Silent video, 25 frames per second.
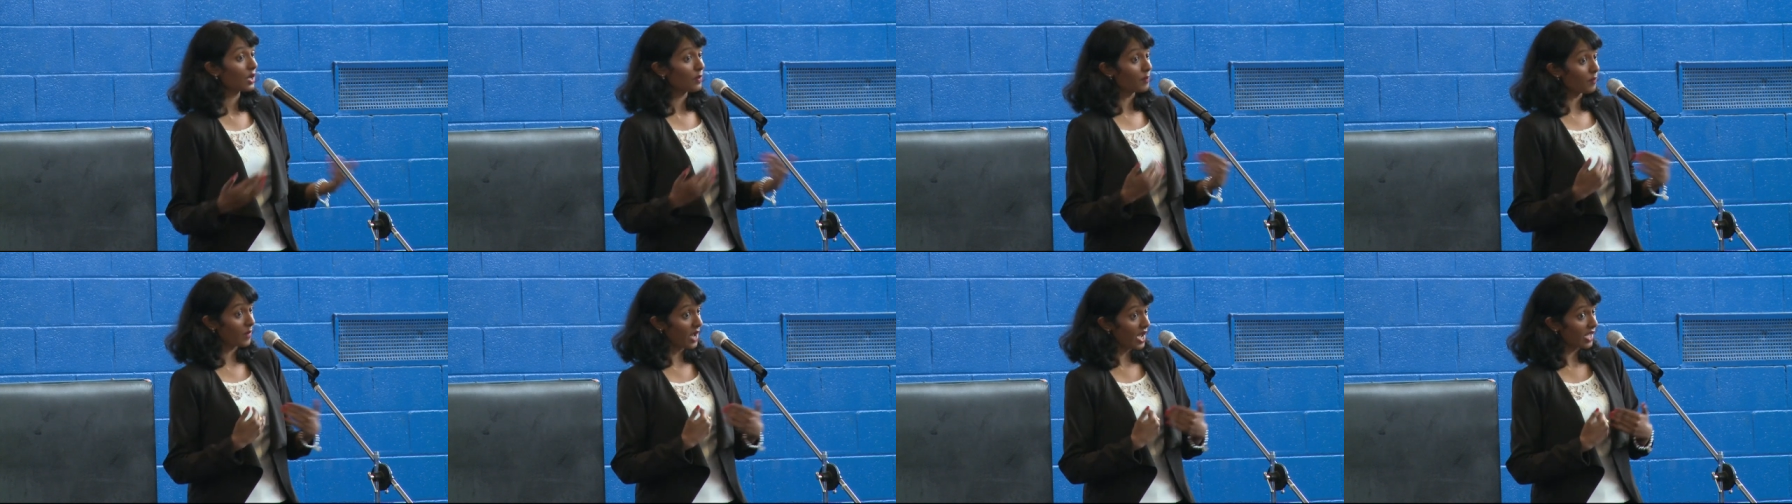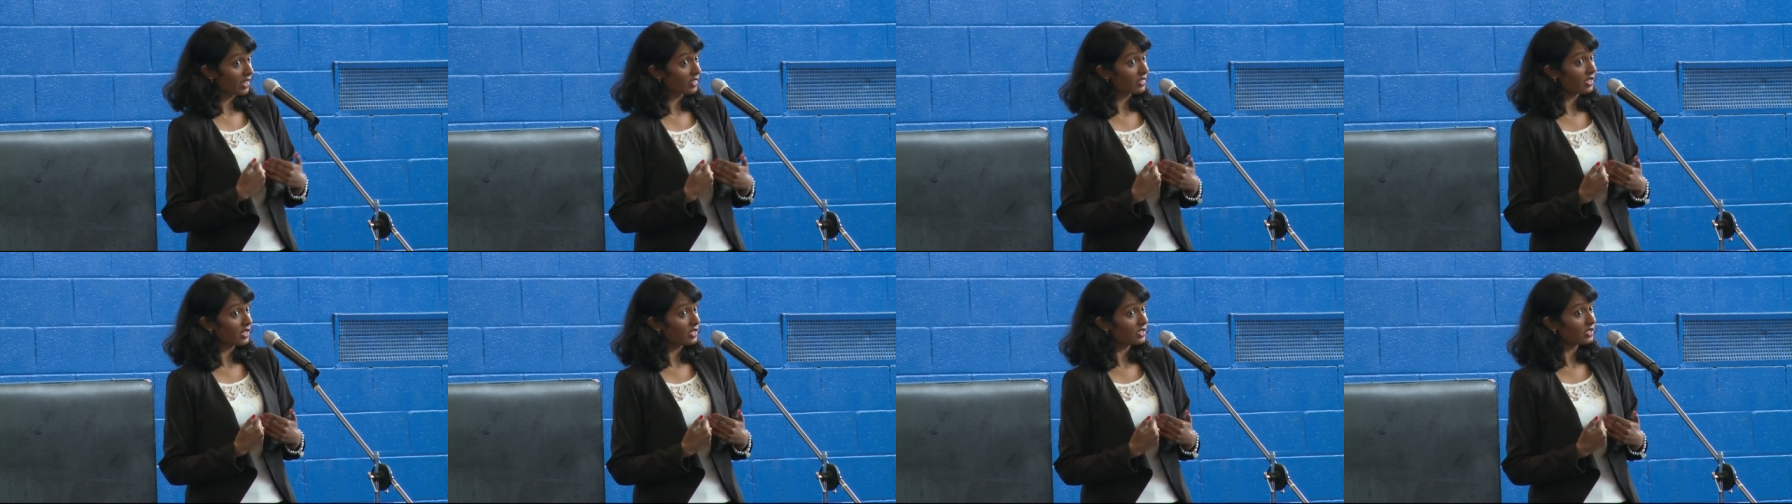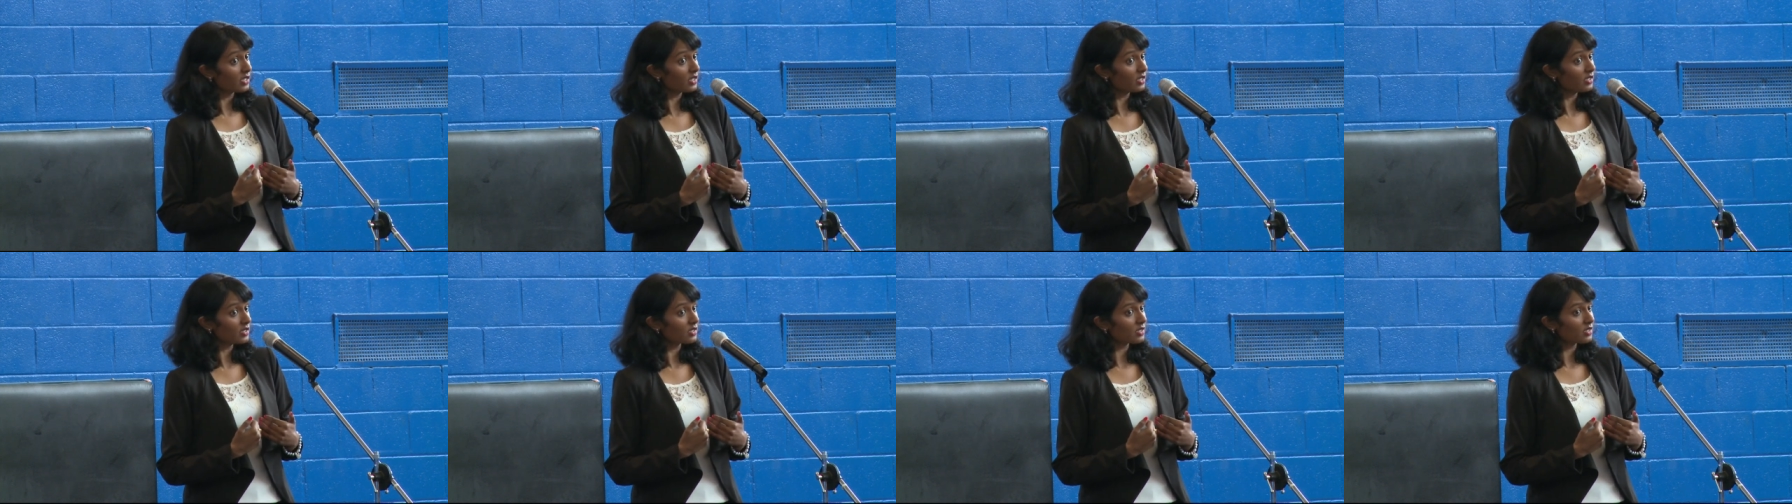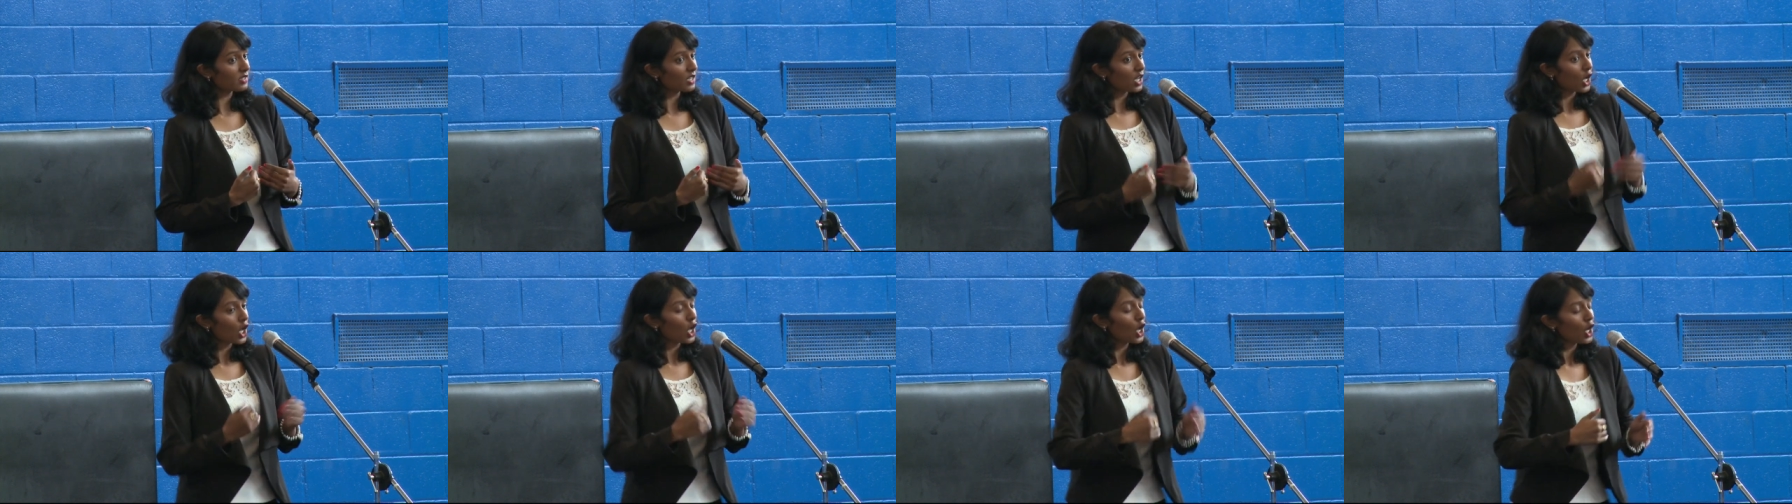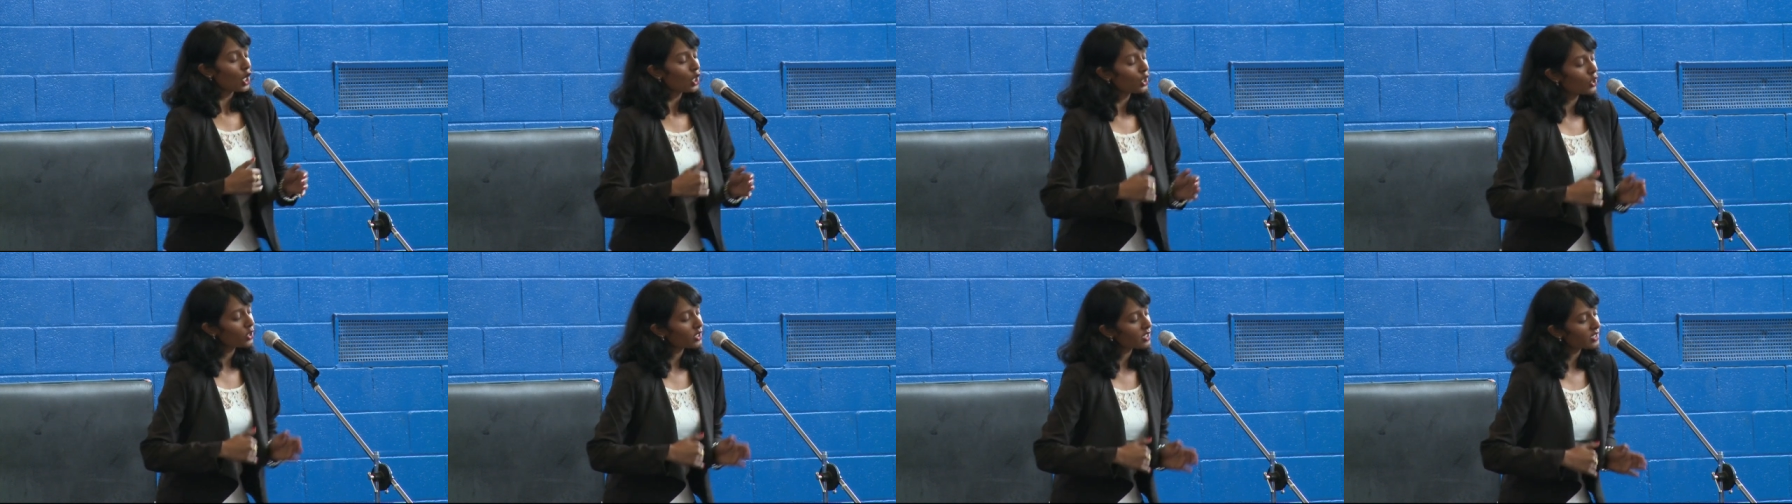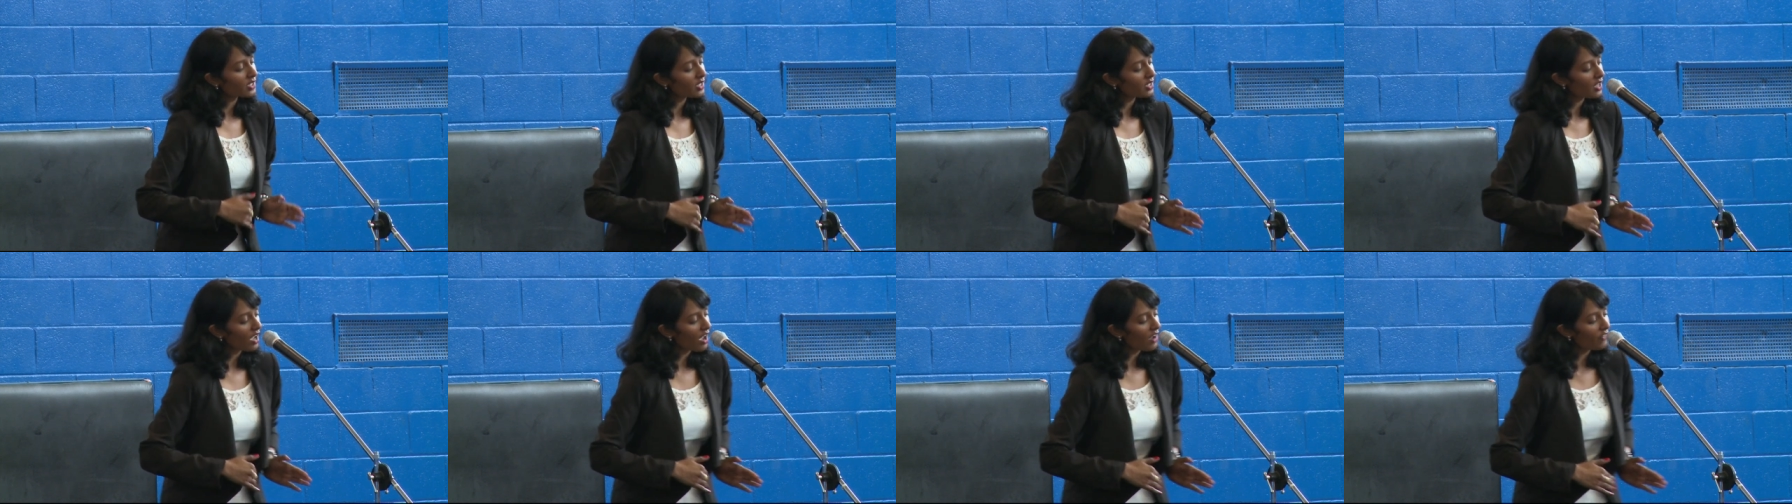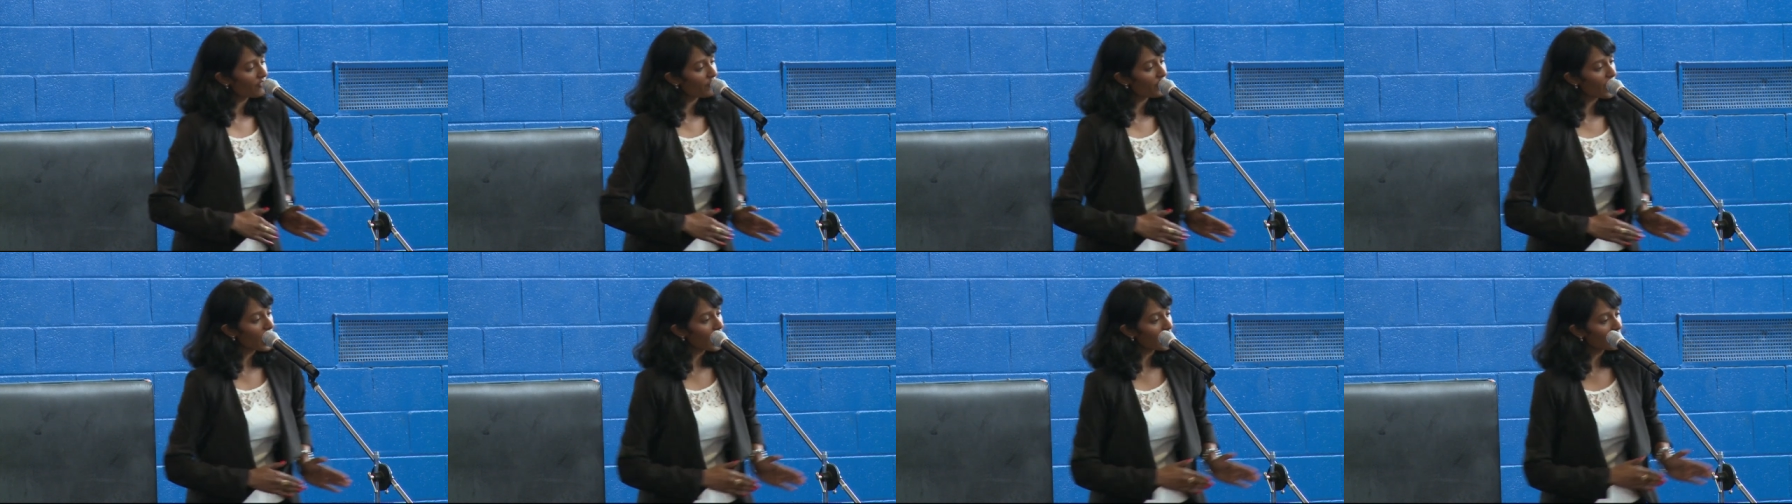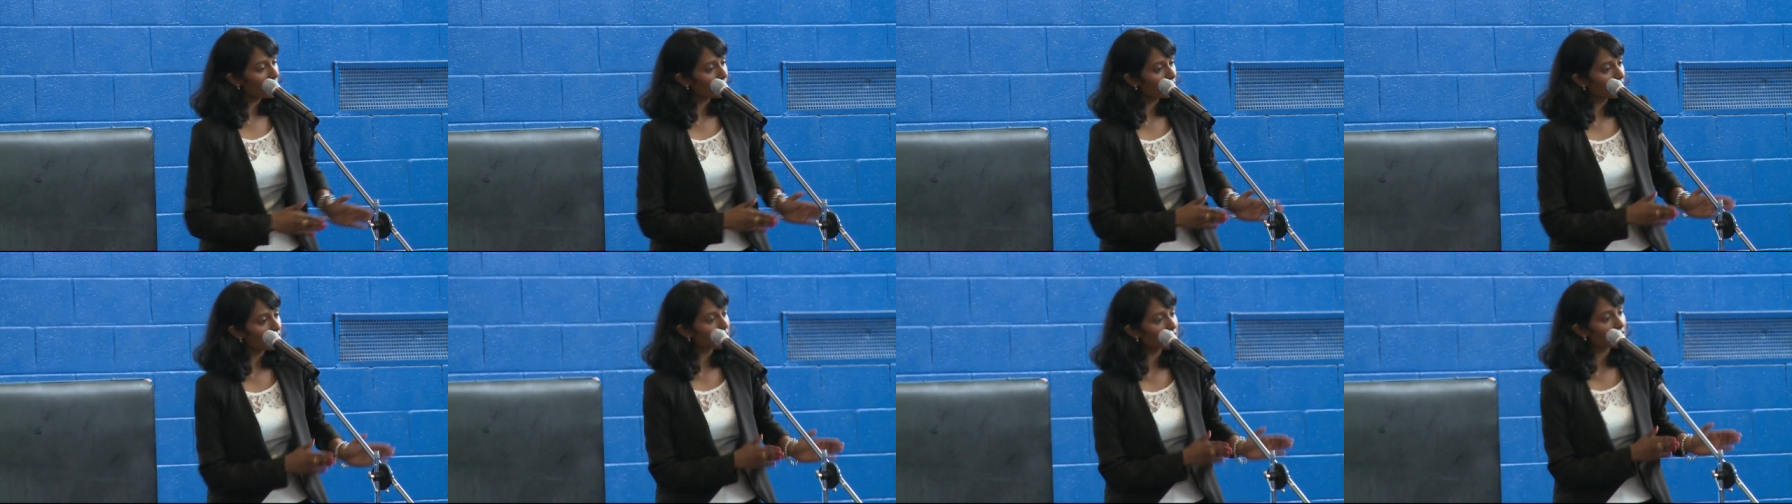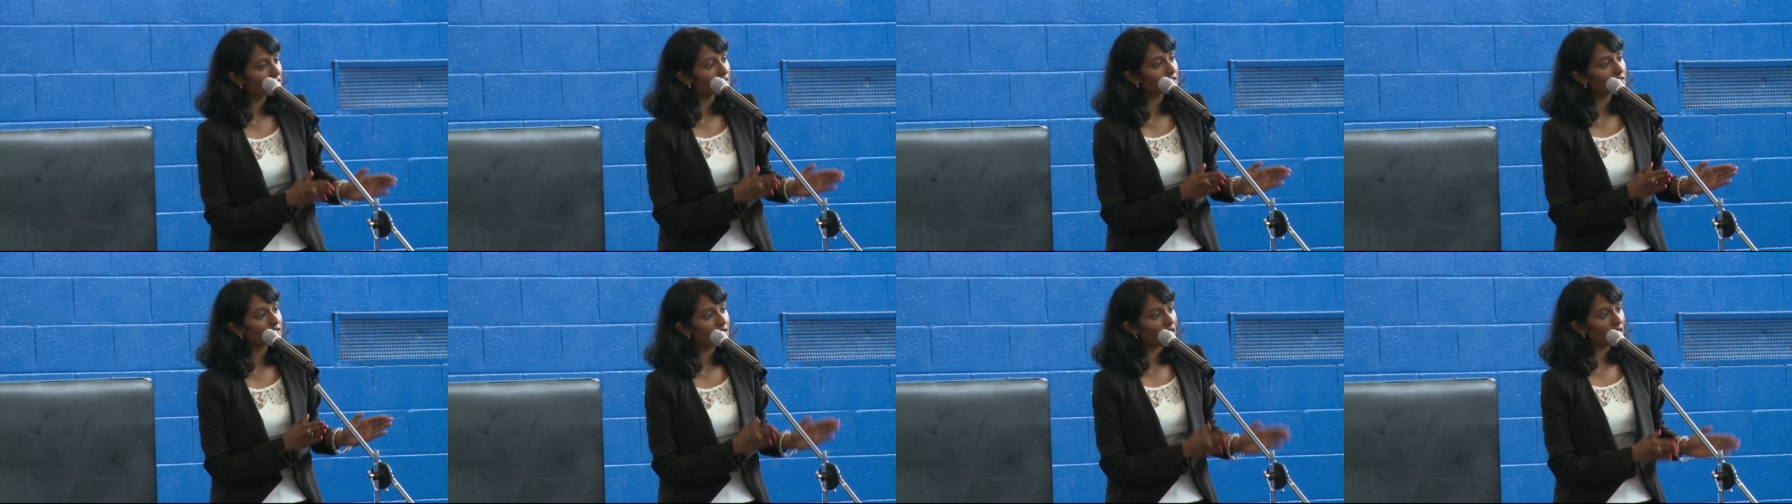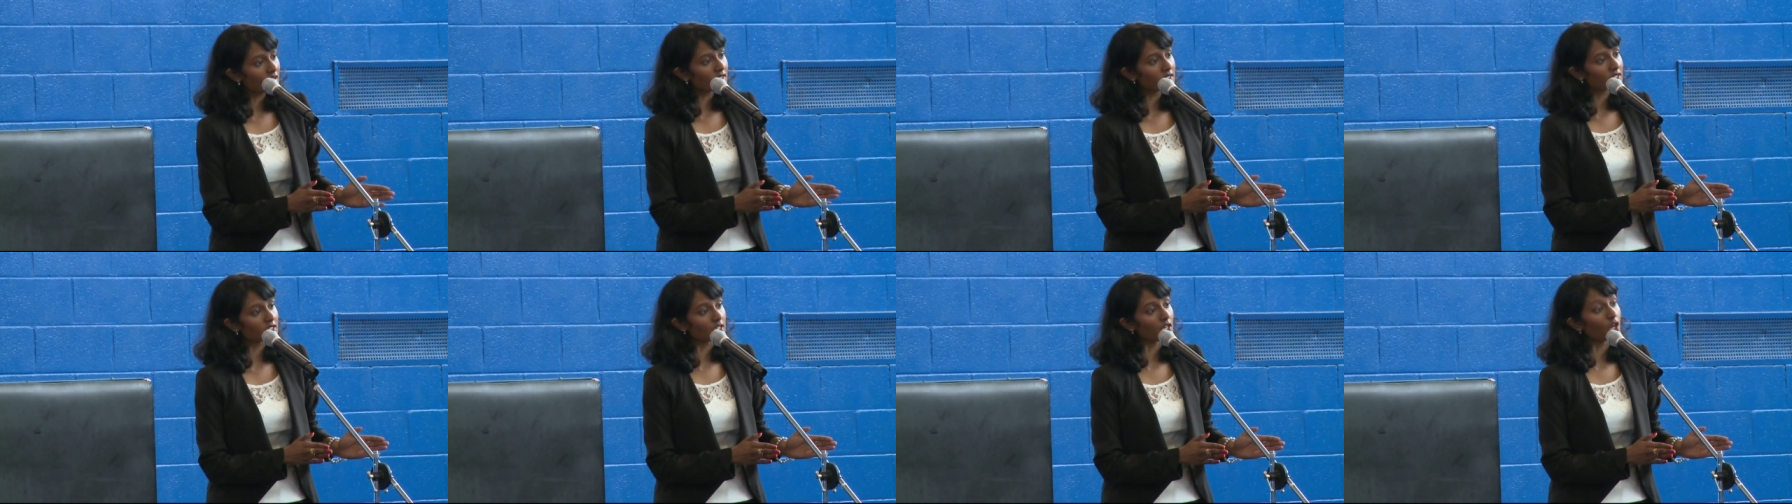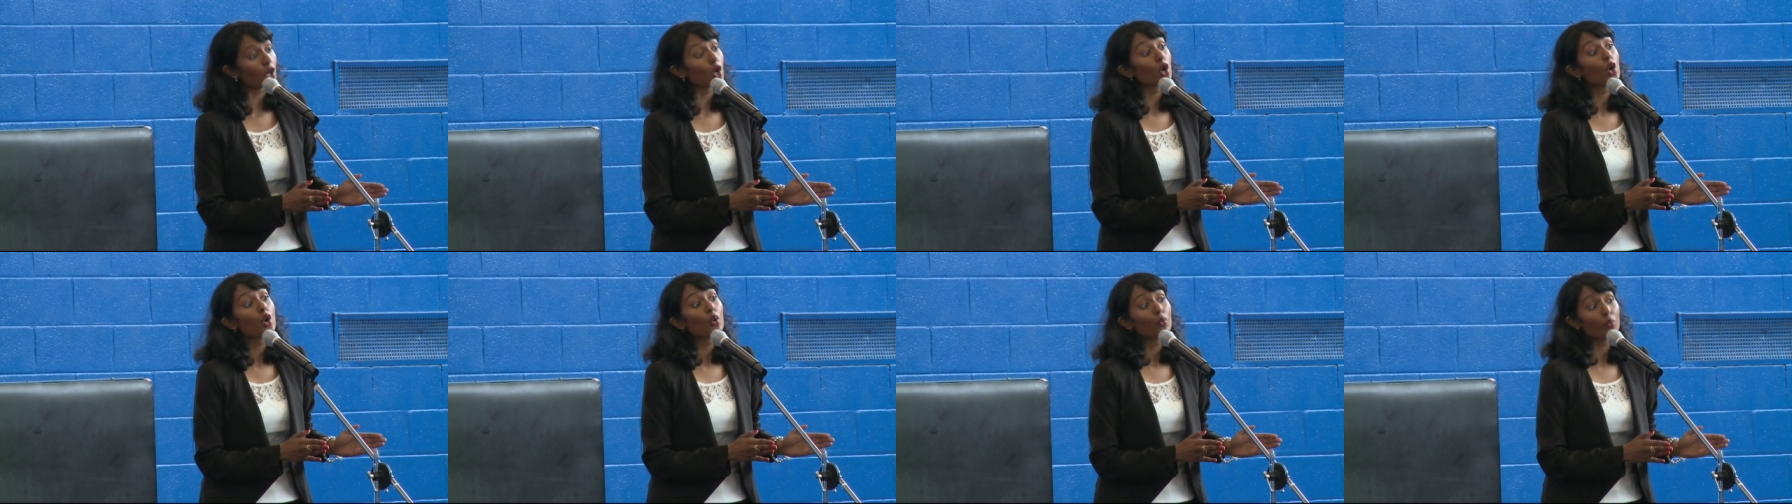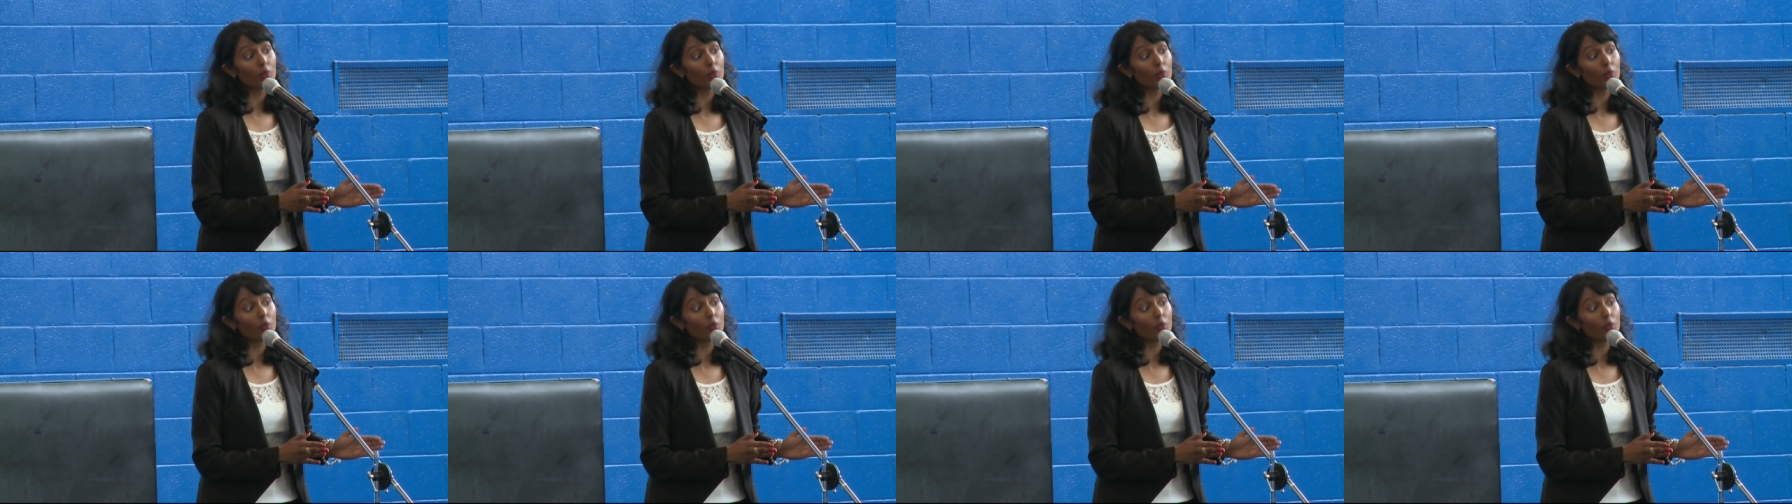My thesis looks at averting this disaster